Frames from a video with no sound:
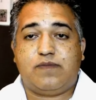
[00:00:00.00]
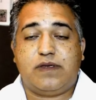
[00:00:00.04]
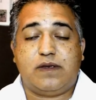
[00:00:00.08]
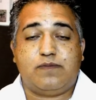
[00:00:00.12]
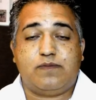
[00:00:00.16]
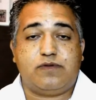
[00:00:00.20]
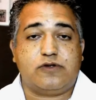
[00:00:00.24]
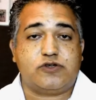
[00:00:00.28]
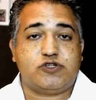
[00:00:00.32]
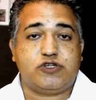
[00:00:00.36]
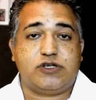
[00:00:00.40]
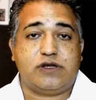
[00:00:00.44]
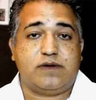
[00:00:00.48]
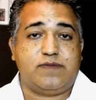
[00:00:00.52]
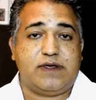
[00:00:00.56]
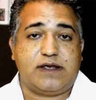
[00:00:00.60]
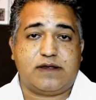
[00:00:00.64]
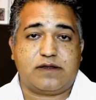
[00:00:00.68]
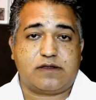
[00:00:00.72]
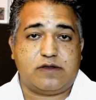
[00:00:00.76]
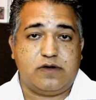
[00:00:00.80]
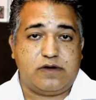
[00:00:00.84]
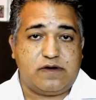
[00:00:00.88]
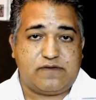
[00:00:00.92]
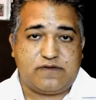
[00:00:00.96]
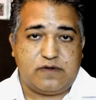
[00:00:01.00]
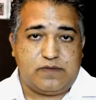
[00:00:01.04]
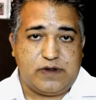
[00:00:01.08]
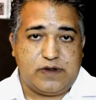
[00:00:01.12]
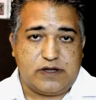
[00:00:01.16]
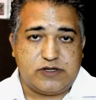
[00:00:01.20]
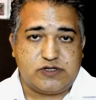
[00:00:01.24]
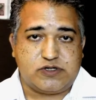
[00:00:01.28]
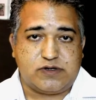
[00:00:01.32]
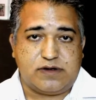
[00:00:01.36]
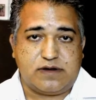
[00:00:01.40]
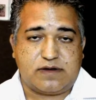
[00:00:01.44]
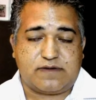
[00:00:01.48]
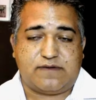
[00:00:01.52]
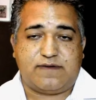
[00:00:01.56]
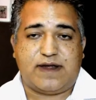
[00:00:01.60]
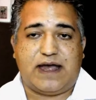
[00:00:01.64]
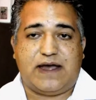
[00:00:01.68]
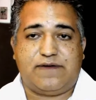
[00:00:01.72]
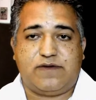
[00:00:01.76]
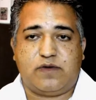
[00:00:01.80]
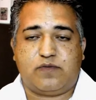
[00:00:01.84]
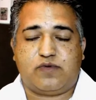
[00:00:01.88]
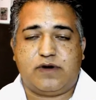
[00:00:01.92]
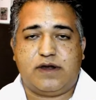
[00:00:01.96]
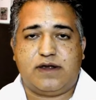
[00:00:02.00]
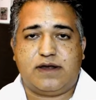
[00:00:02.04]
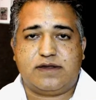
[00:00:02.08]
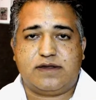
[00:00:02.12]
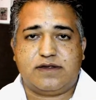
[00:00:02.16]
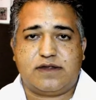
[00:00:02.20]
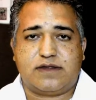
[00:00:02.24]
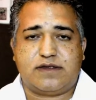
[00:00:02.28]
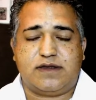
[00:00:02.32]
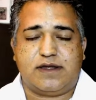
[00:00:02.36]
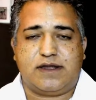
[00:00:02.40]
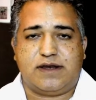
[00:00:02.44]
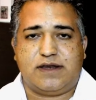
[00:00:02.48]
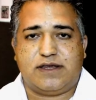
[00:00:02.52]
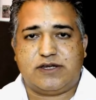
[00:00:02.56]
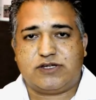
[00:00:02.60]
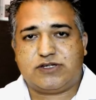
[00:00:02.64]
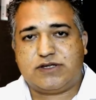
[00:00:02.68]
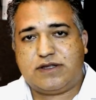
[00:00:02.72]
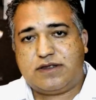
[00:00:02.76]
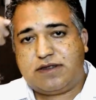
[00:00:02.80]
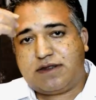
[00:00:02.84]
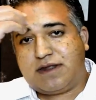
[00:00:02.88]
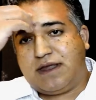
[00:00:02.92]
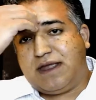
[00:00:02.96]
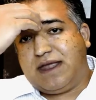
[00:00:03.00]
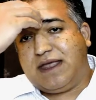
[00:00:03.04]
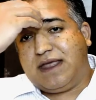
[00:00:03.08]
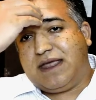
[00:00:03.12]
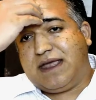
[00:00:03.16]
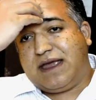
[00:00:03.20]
People shouldn't be excluded from insurance for having pre-existing conditions.